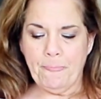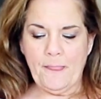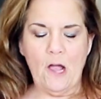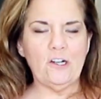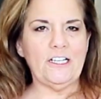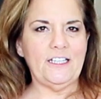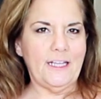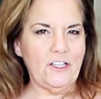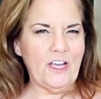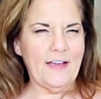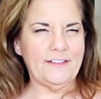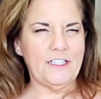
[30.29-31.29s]
The only thing
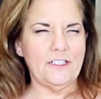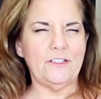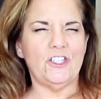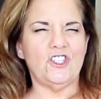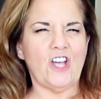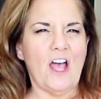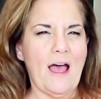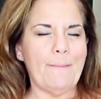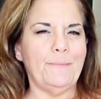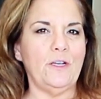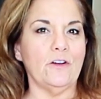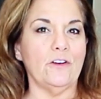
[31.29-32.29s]
you have to do is
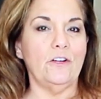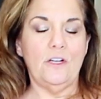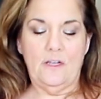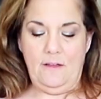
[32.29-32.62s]
chop your